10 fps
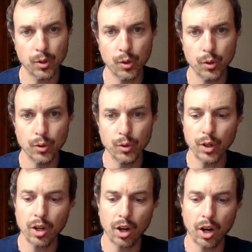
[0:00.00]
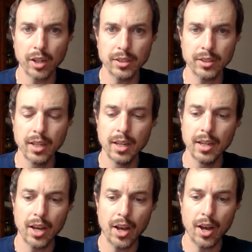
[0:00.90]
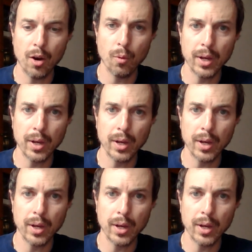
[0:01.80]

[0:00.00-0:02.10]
You, the cars uh,